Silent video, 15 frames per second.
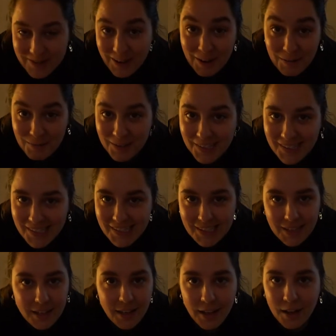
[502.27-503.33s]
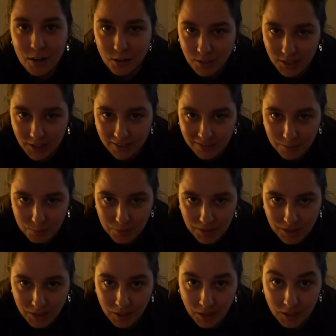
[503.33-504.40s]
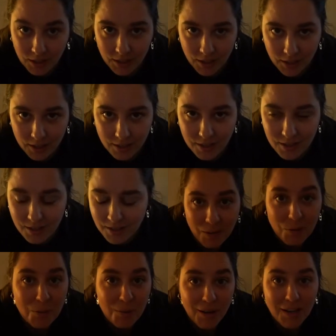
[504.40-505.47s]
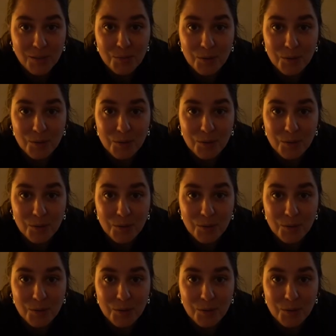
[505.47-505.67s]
pajamas and I already have to pee again. And we might as